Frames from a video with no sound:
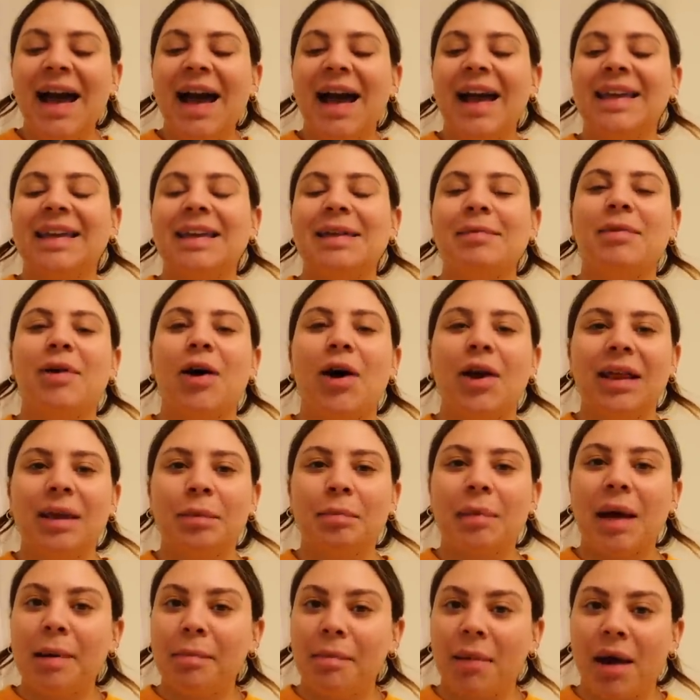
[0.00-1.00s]
I keep calling
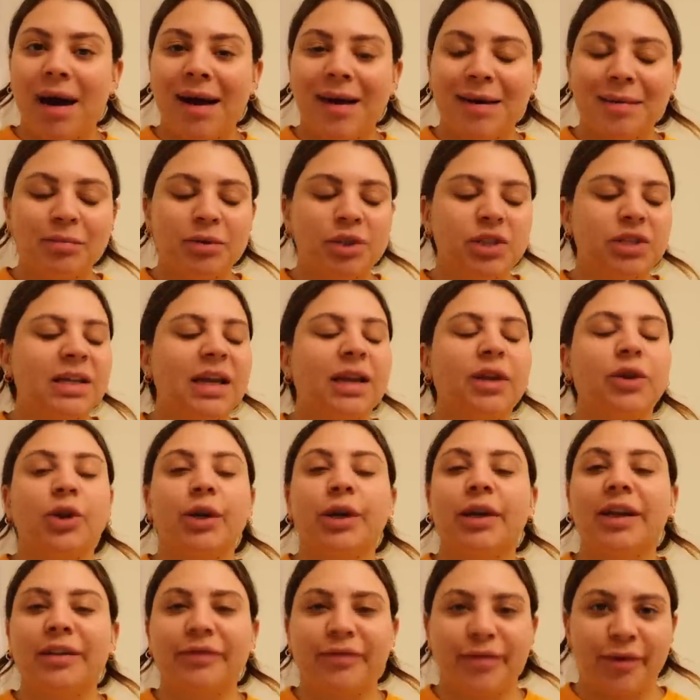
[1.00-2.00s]
my mom just like
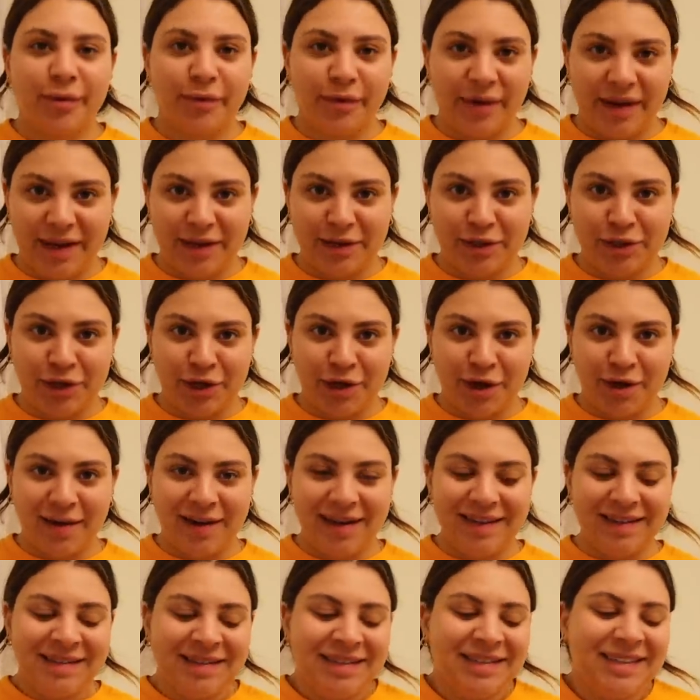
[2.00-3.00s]
looking for
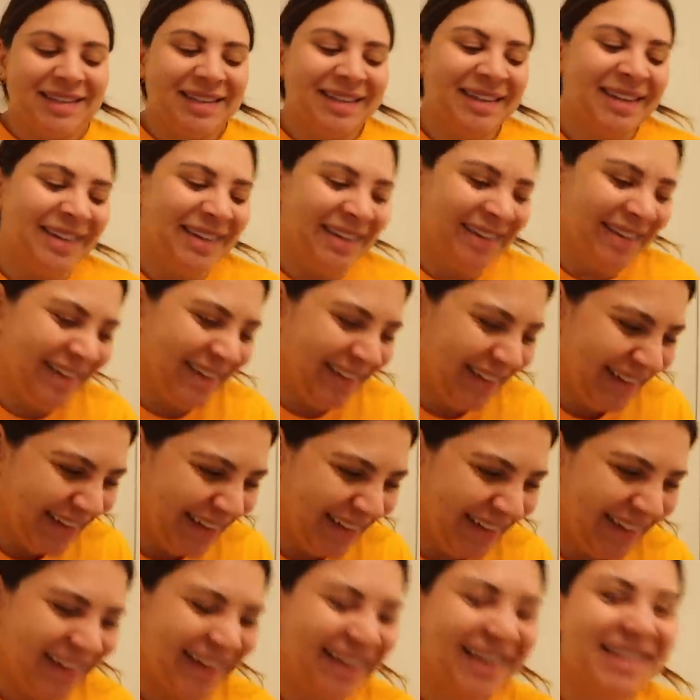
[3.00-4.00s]
reassurance.
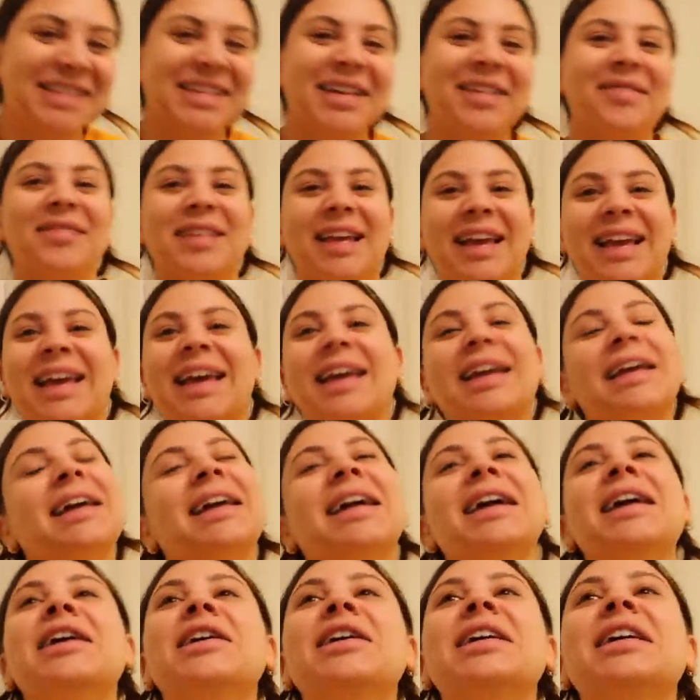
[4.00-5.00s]
Because I'm like
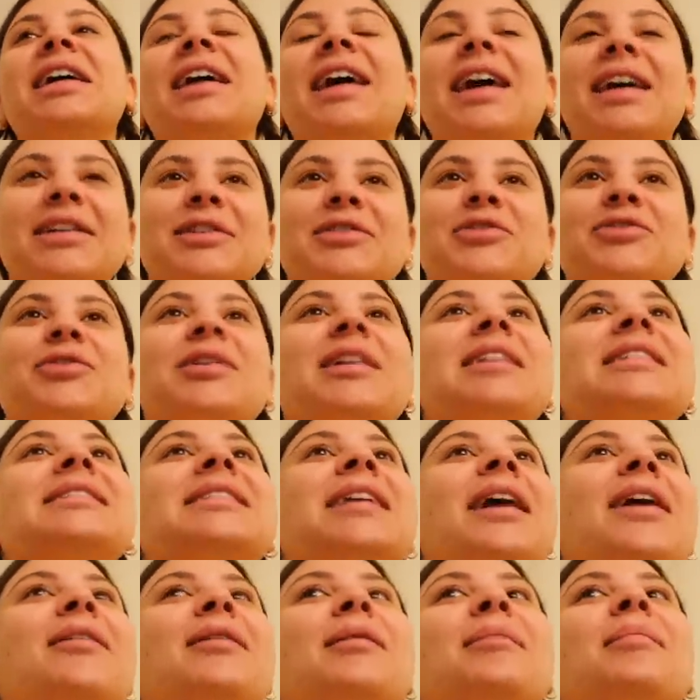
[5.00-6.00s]
getting kind of stressed
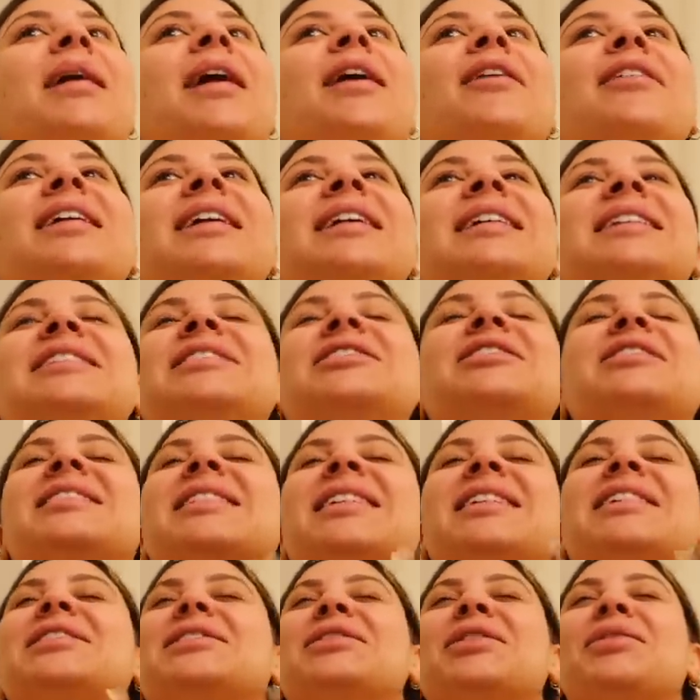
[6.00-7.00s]
out about it. It's just
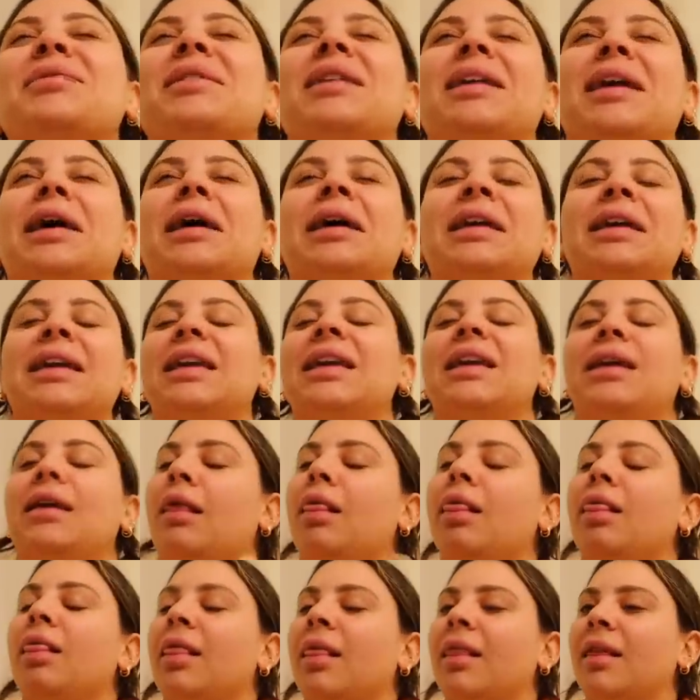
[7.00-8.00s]
like so yucky.
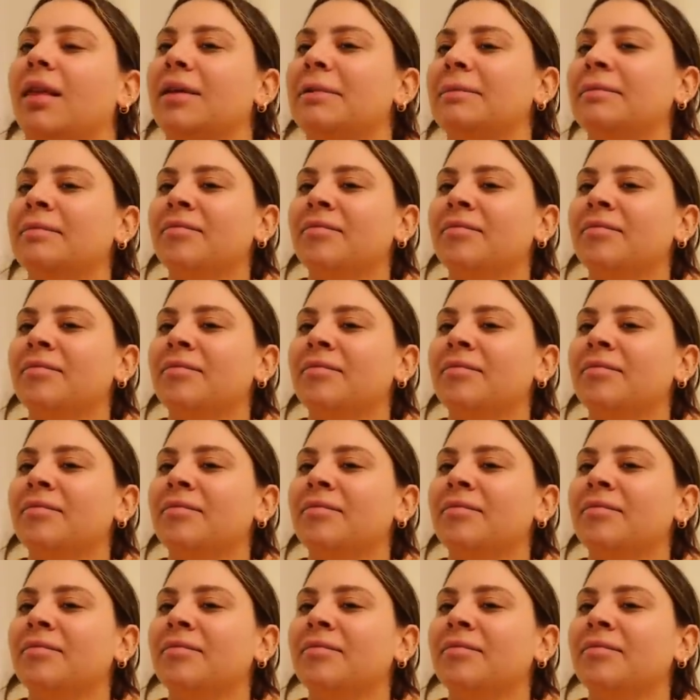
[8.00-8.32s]
Ugh.